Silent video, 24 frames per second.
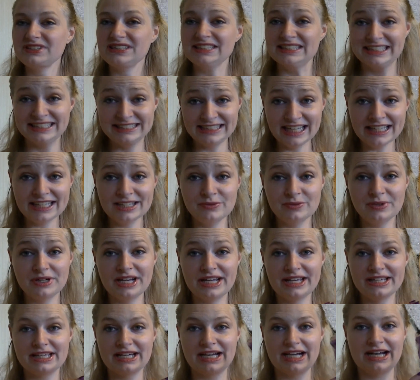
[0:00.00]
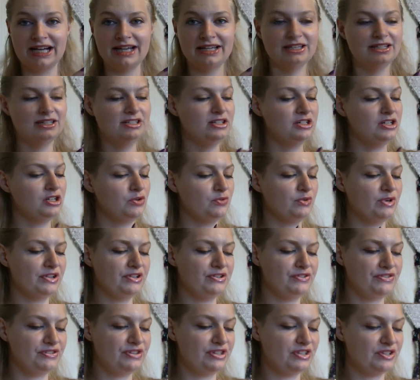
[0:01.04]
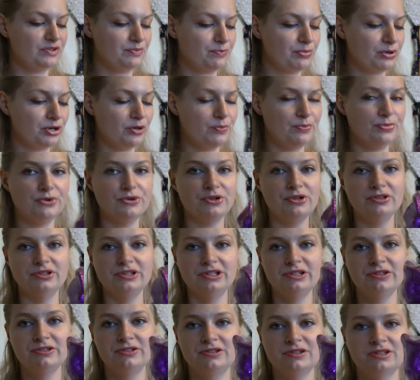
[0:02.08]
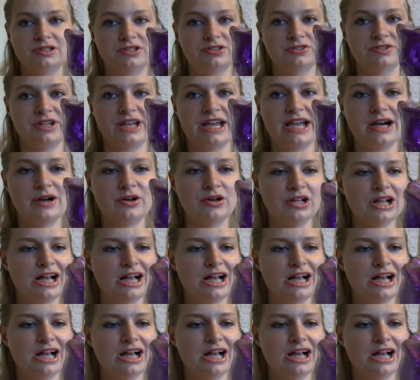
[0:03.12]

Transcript: The second one I got was this purple little glittery owl.